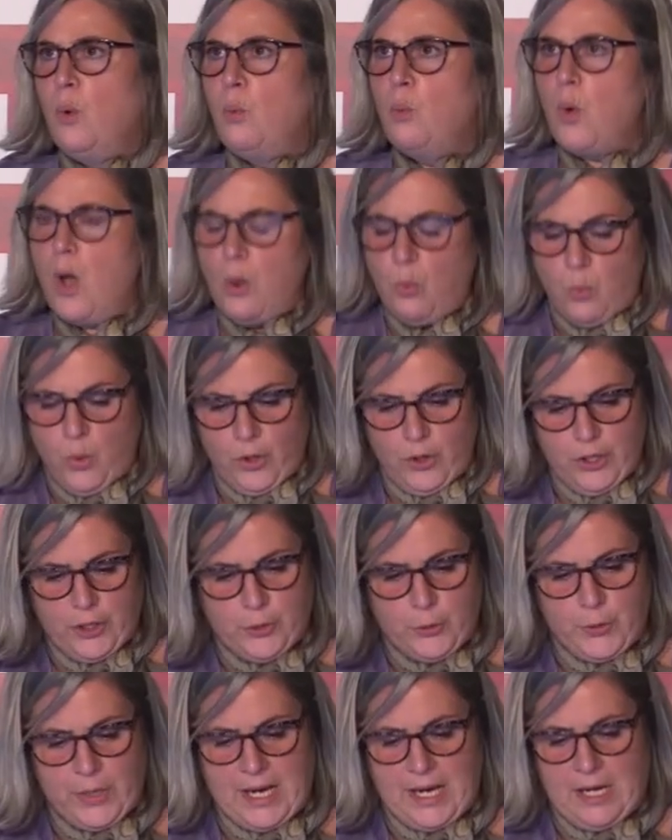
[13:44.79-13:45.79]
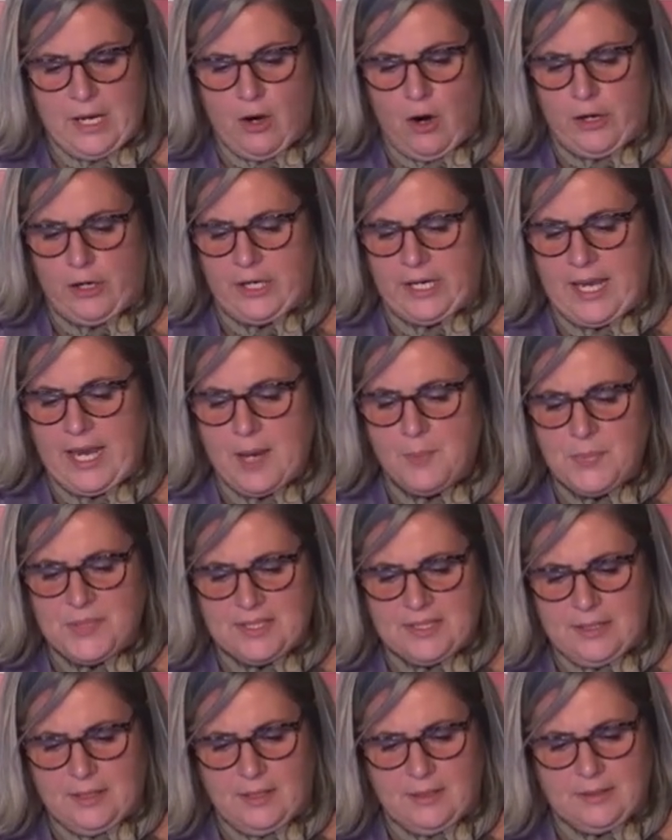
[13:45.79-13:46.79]
what we're creating on our
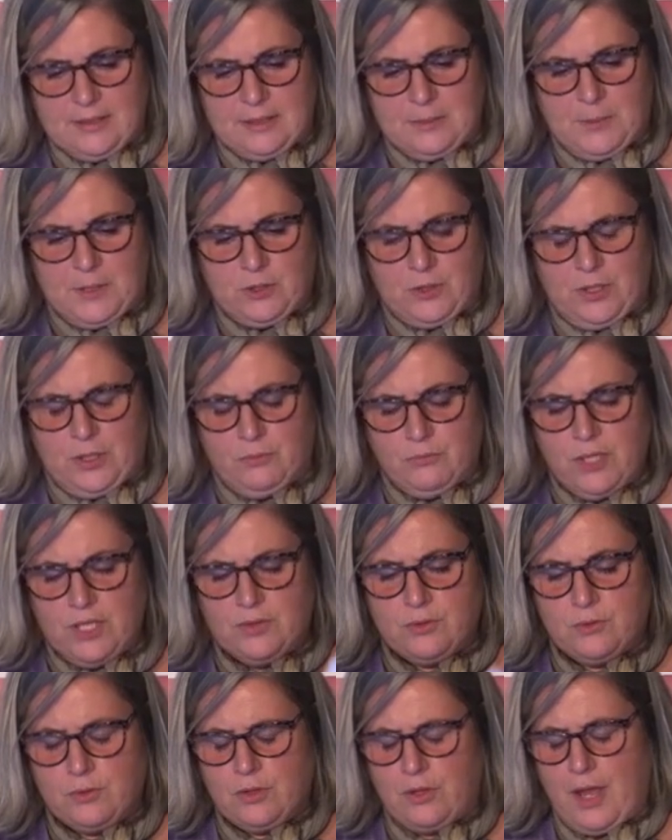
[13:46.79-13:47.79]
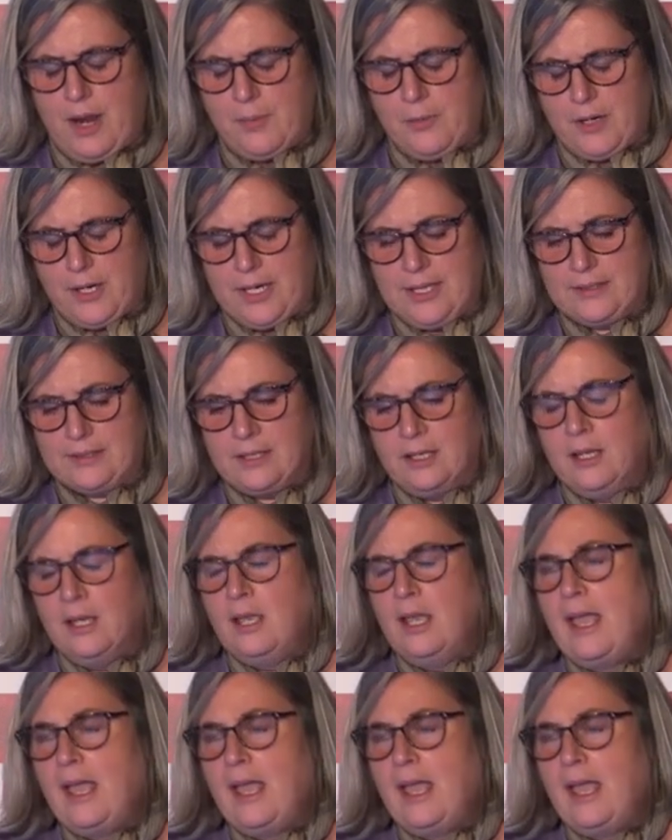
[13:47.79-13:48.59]
campuses, especially in research libraries,